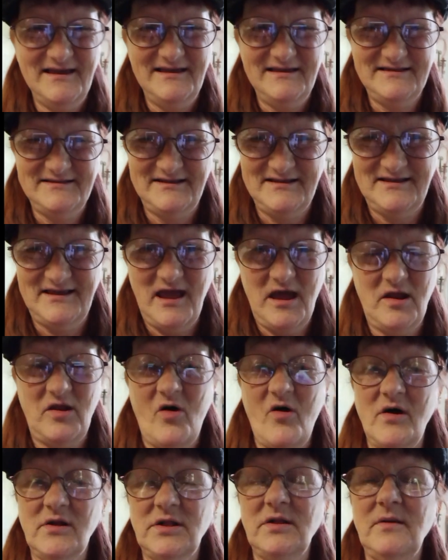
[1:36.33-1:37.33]
Isn't that
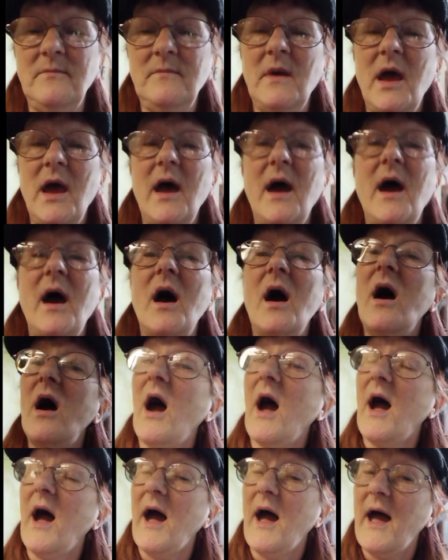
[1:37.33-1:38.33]
awesome?
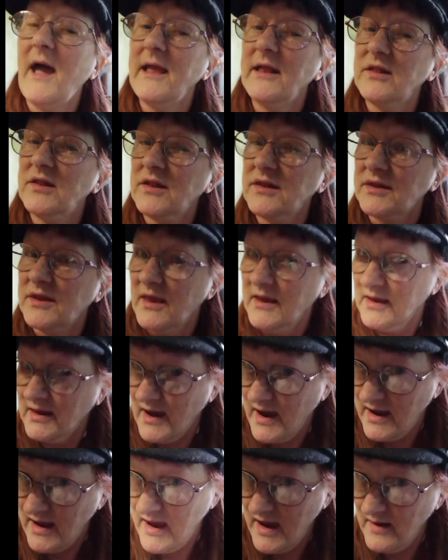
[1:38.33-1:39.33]
I
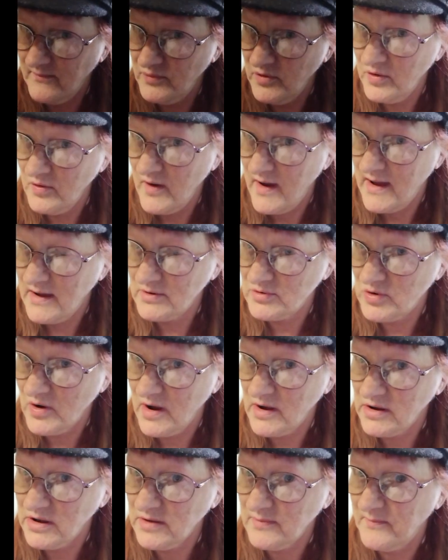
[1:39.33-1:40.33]
think I have your
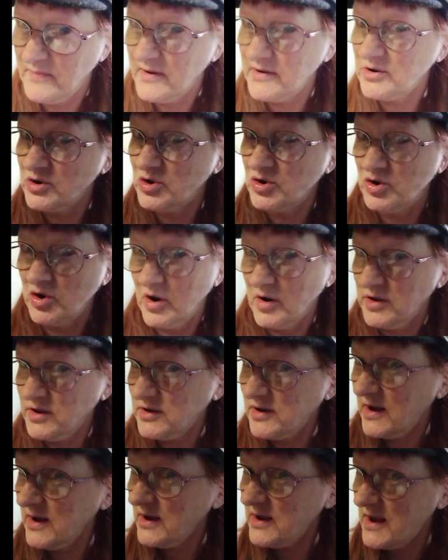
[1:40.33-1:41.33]
address, but
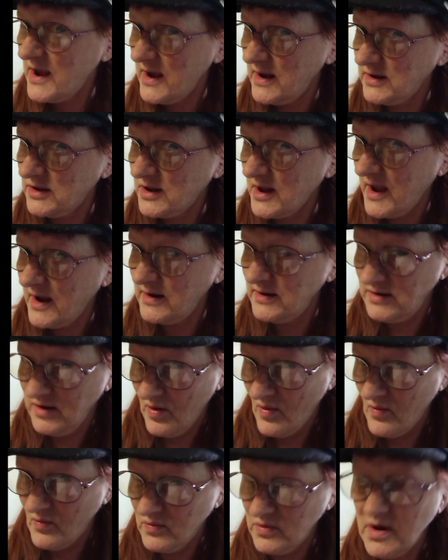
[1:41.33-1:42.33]
just in case I
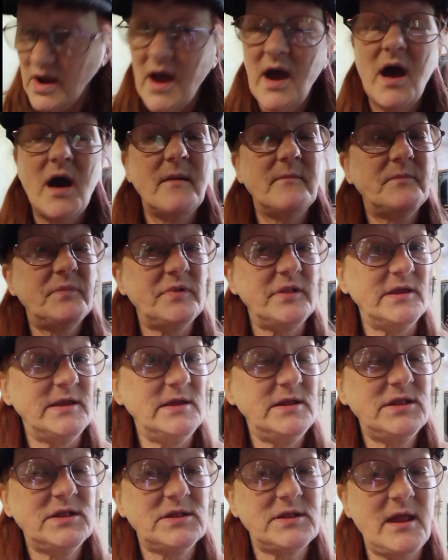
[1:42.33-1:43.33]
don't,
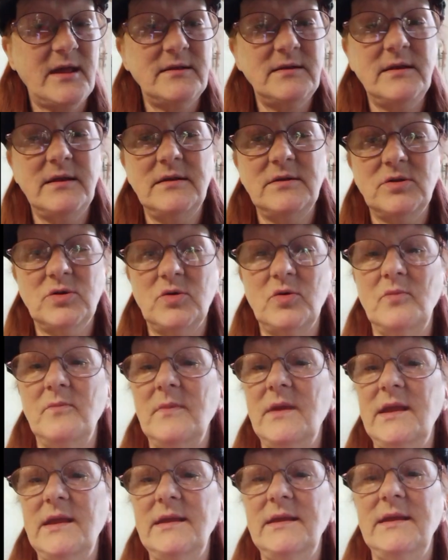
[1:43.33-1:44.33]
please send it to
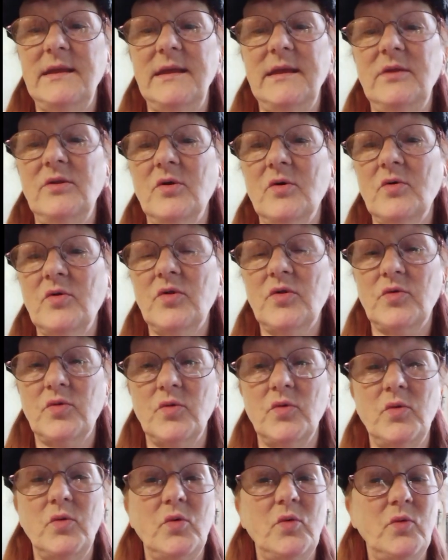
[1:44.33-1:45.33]
me either
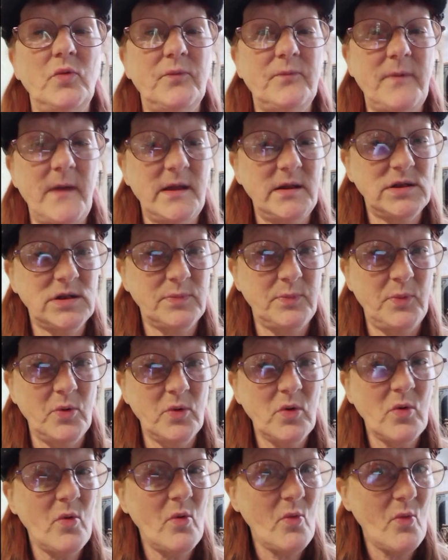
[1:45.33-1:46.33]
through
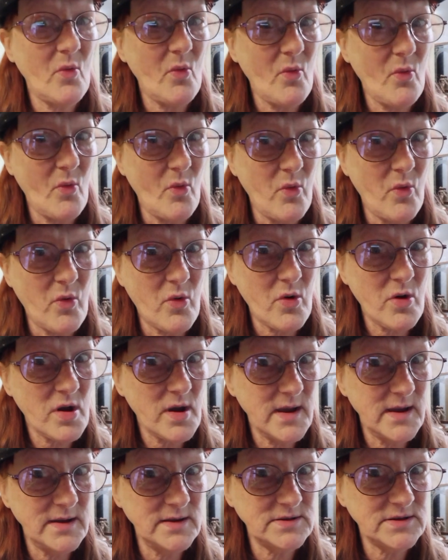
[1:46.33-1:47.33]
Facebook
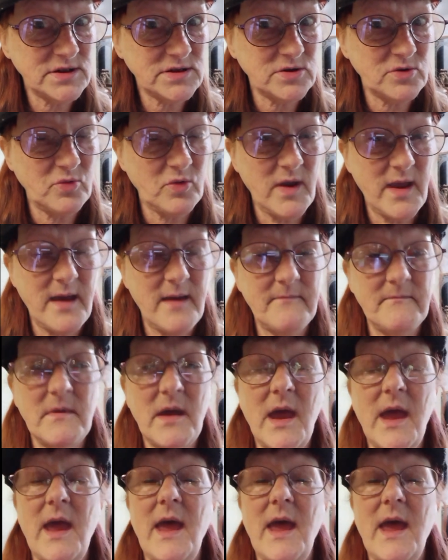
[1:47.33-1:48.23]
or Instagram,